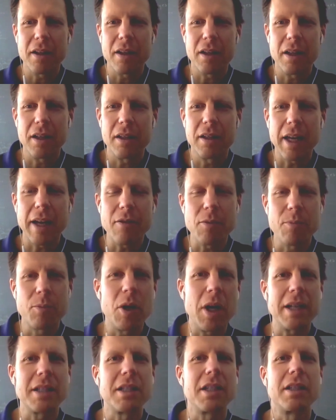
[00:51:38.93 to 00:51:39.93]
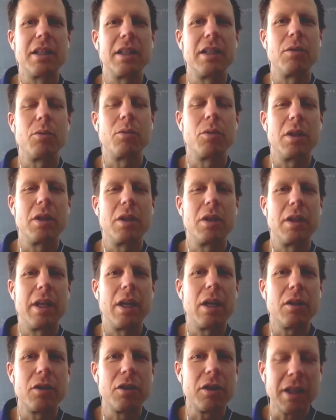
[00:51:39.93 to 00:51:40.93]
they have a project that
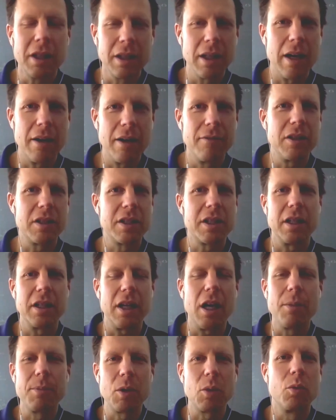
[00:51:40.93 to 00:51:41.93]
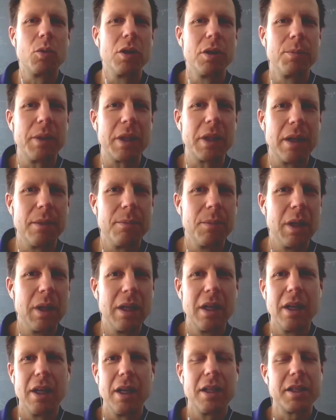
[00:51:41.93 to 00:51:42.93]
they're going to love. It's going to help the world become.
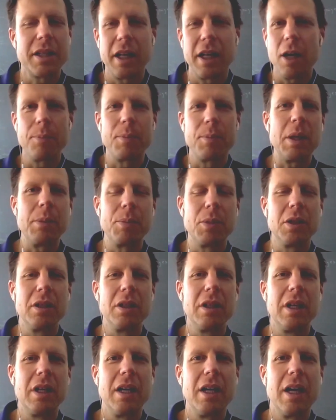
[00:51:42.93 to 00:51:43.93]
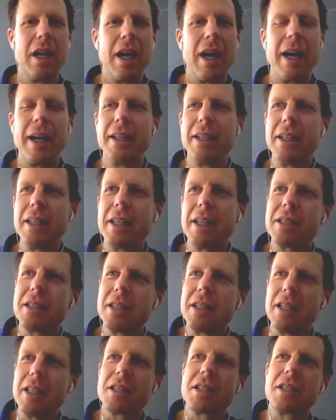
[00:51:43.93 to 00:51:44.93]
It's going to help people, and then they
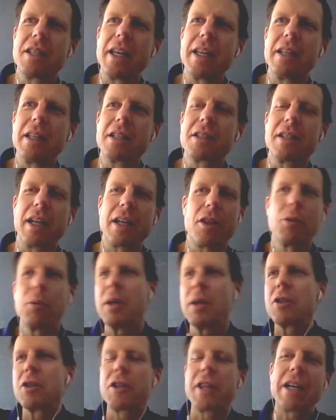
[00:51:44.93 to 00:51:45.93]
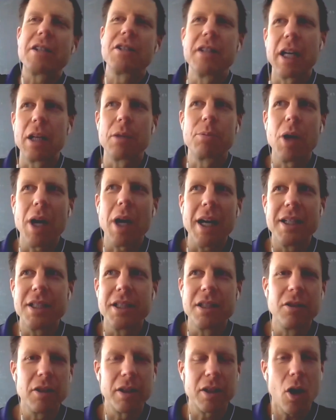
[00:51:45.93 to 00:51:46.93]
see this thing that's like three hundred thousand dollar prize,
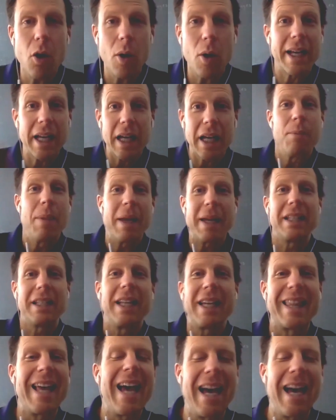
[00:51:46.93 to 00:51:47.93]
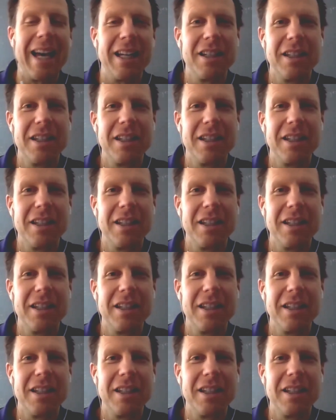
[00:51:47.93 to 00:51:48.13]
and they're like, "Oh, I got to make it like that."